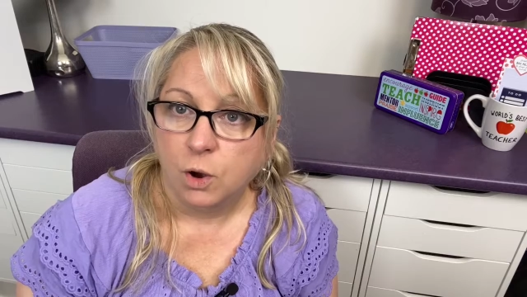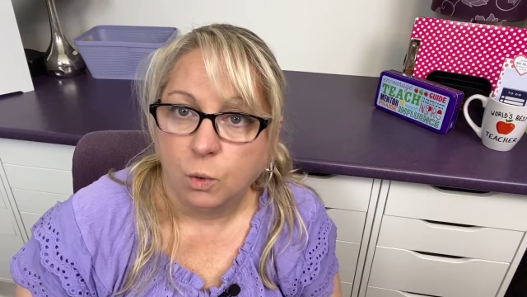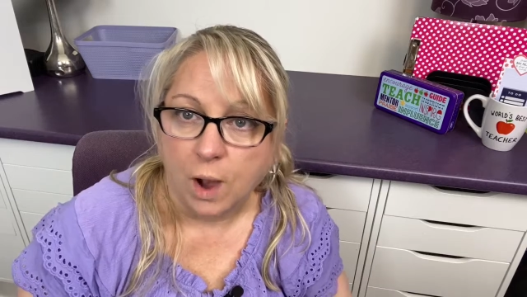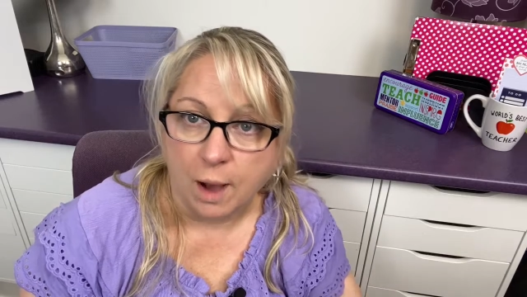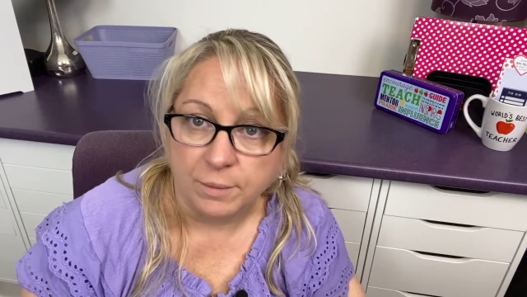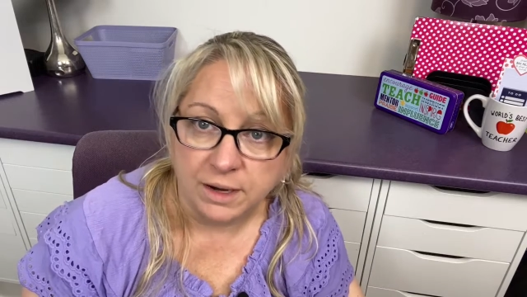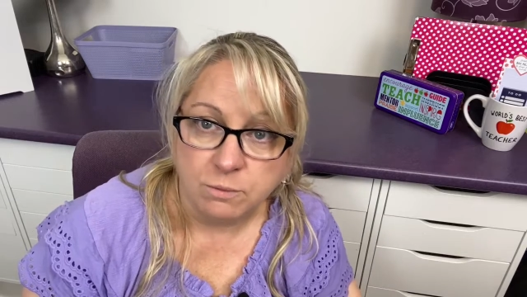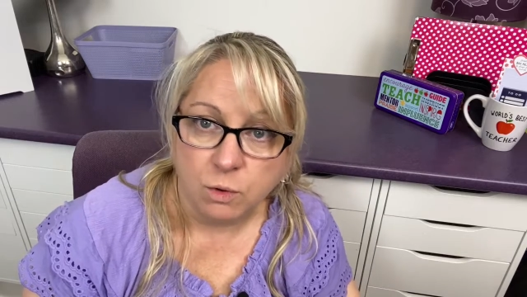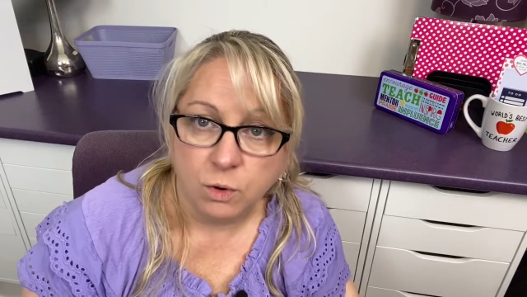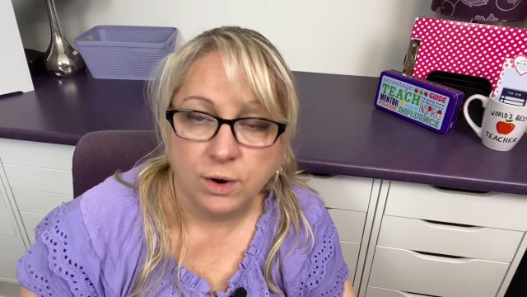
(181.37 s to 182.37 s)
how many
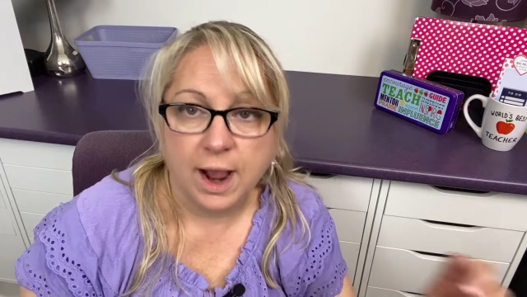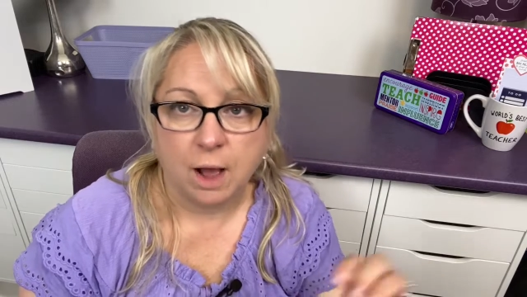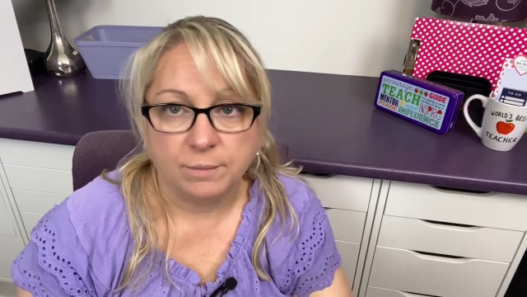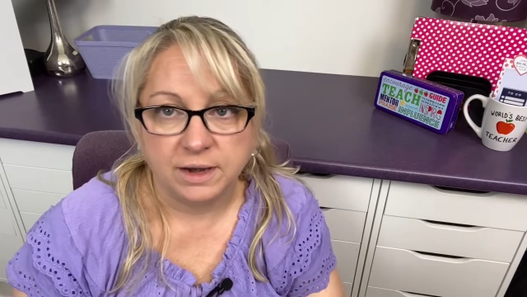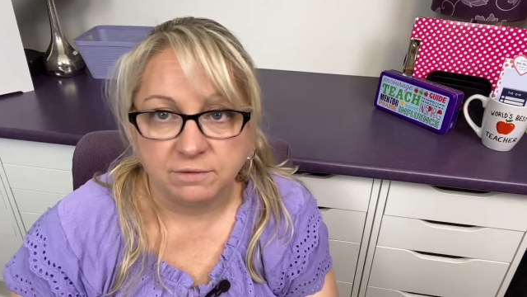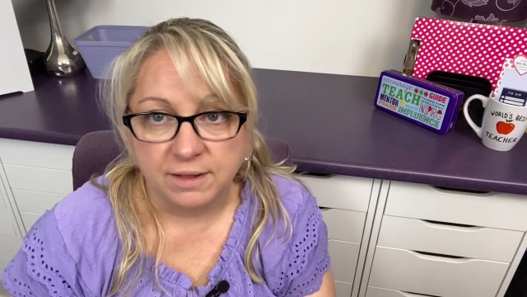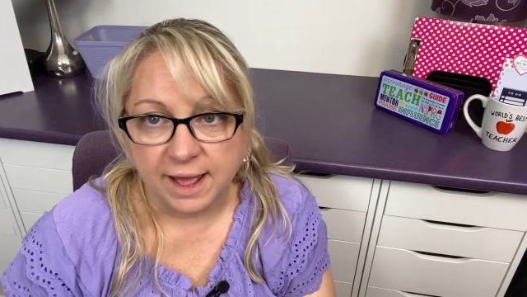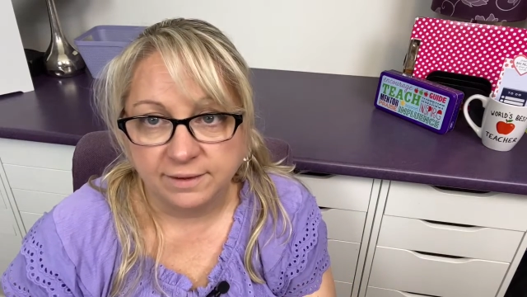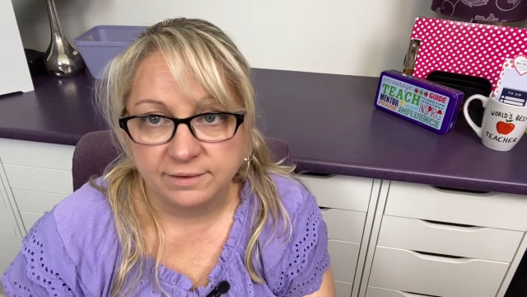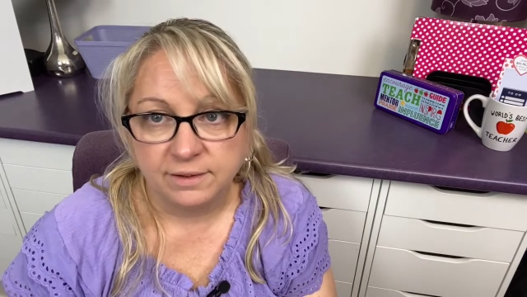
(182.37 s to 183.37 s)
more, how many
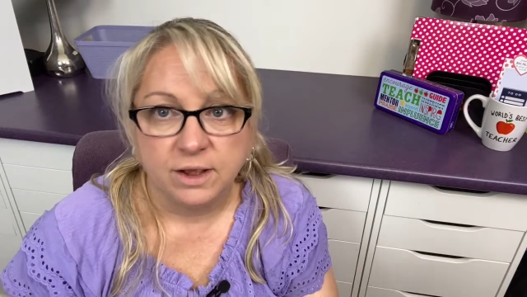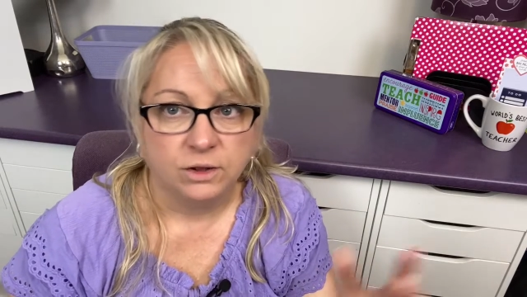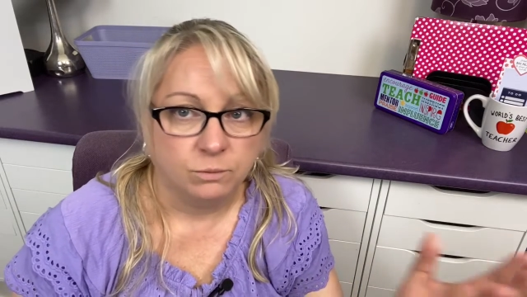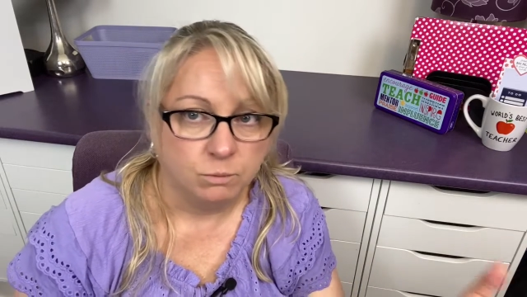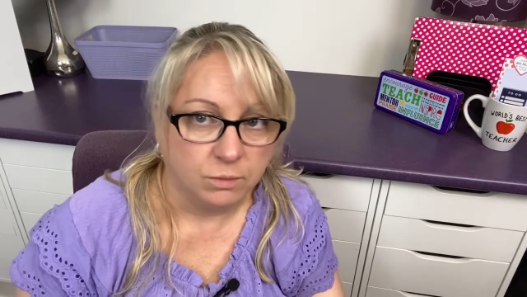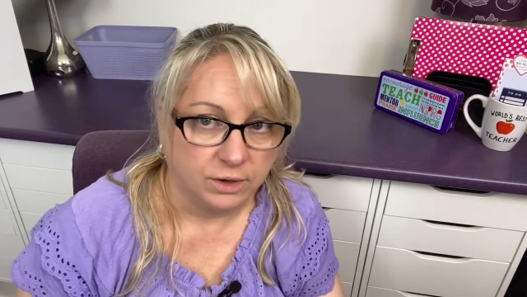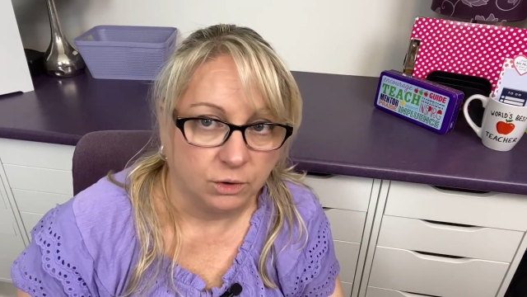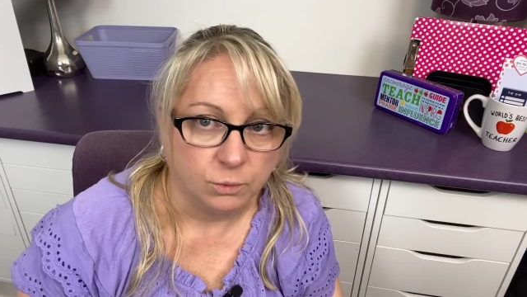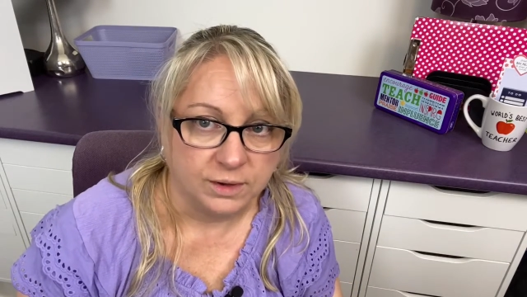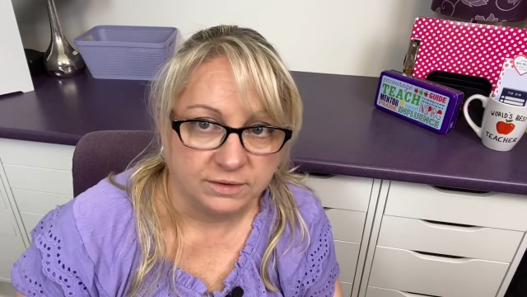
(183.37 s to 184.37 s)
less,
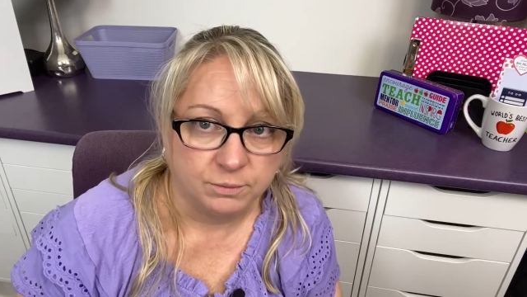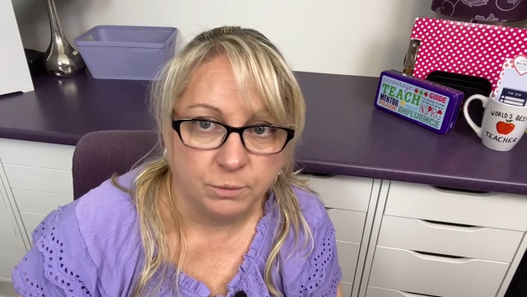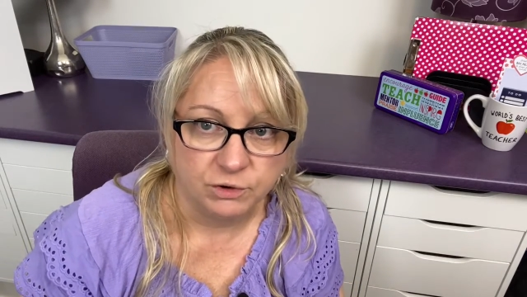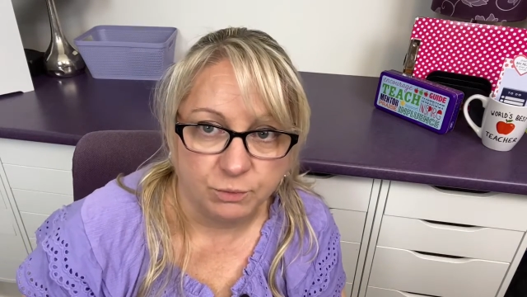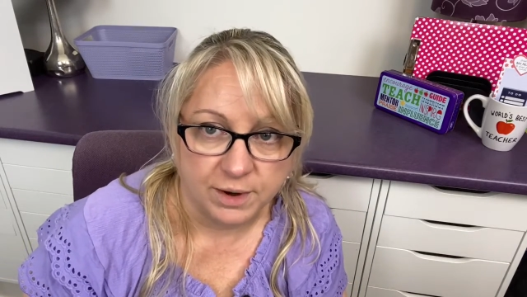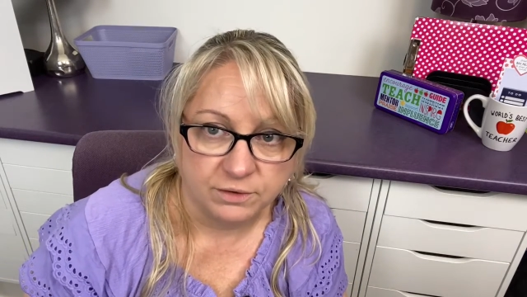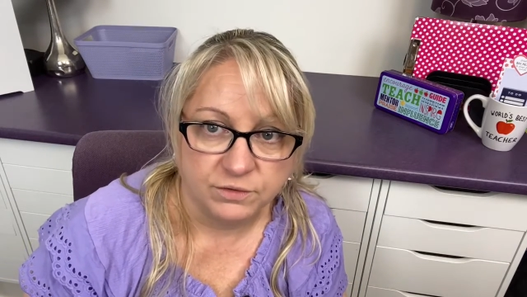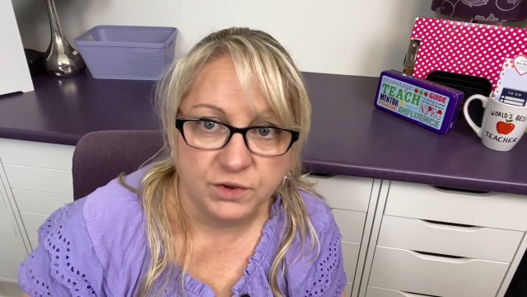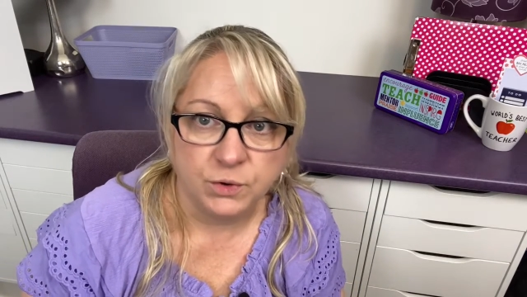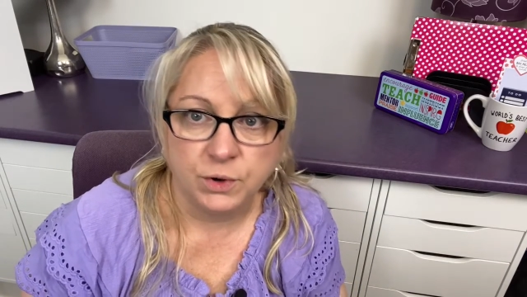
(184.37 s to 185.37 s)
which one is
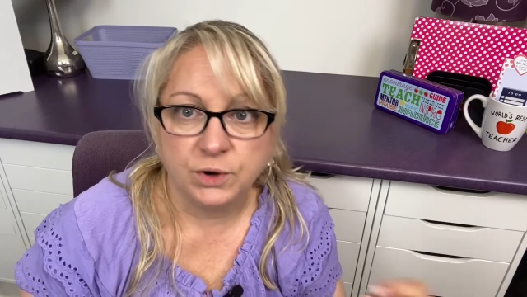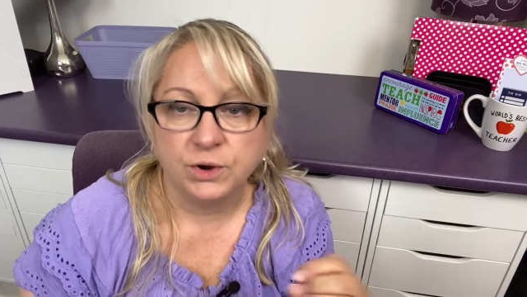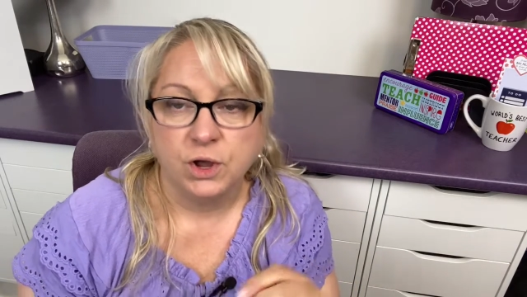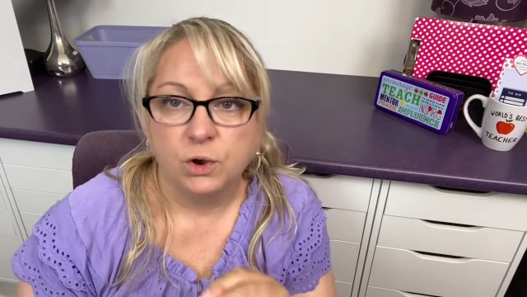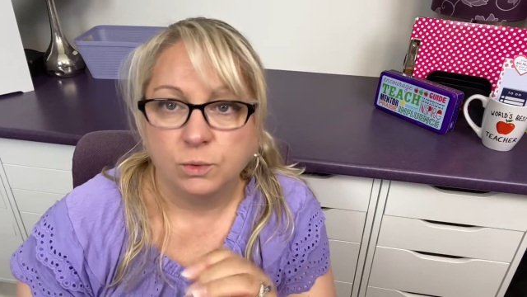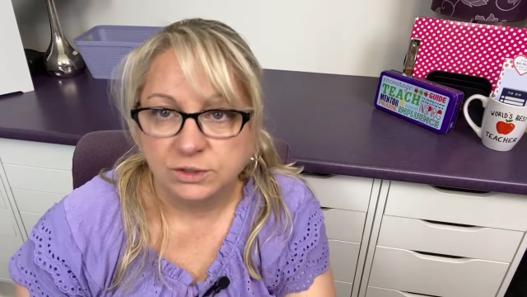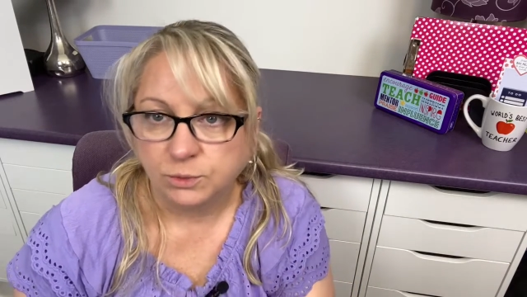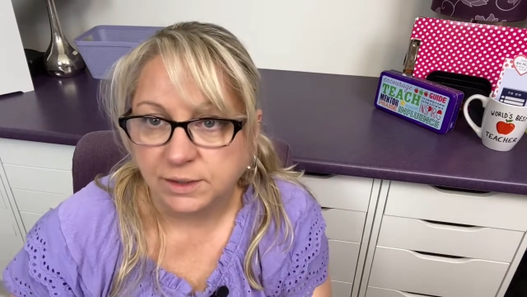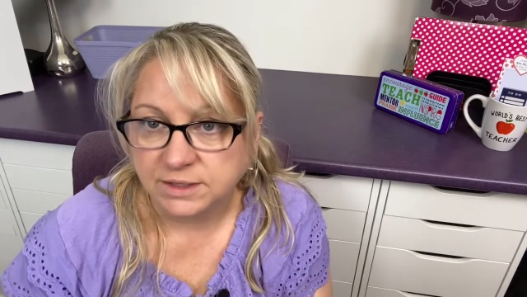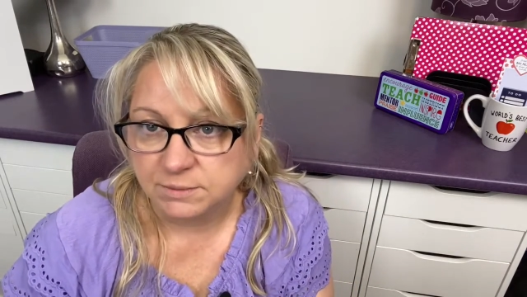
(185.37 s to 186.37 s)
fewer, which
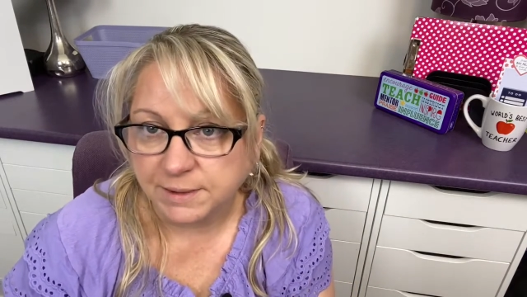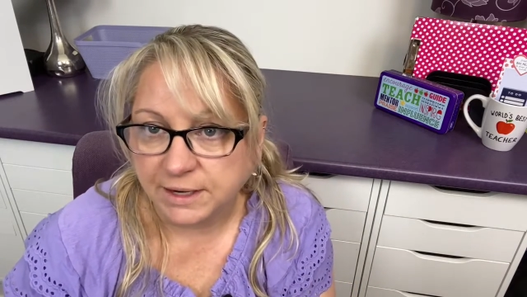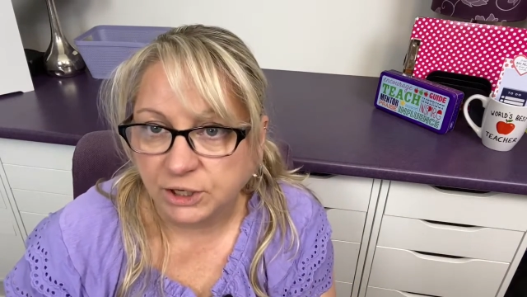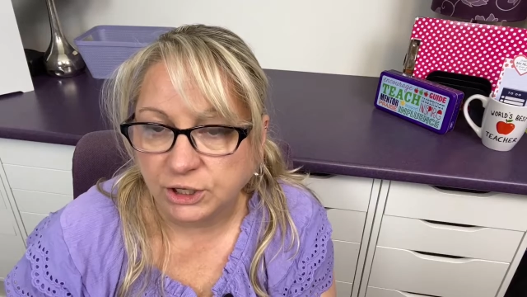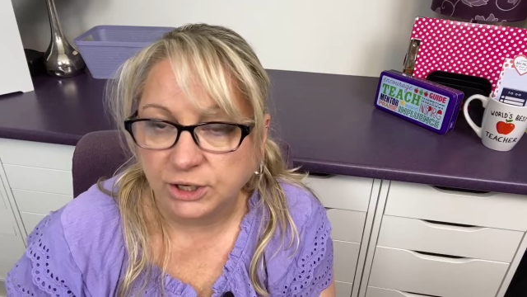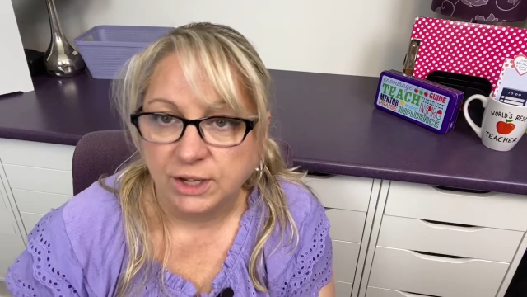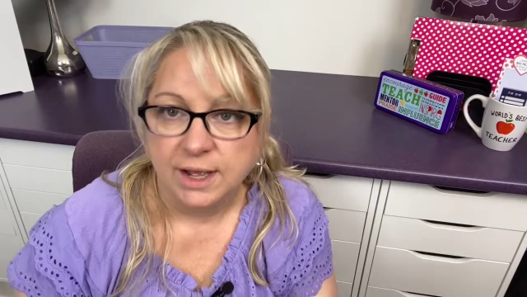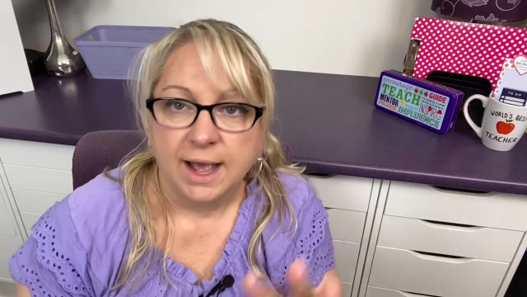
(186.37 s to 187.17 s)
one is bigger.